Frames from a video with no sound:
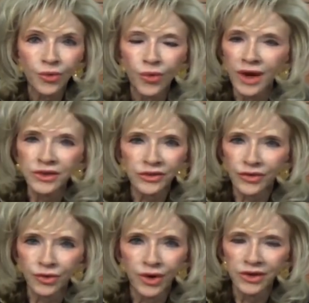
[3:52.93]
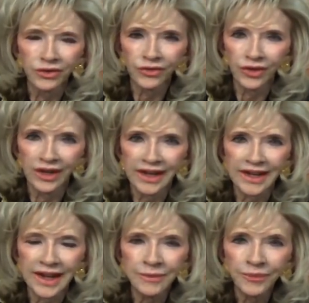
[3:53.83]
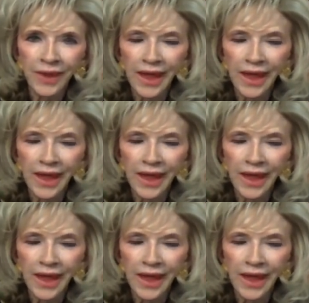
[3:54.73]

Wonderful, wonderful lady.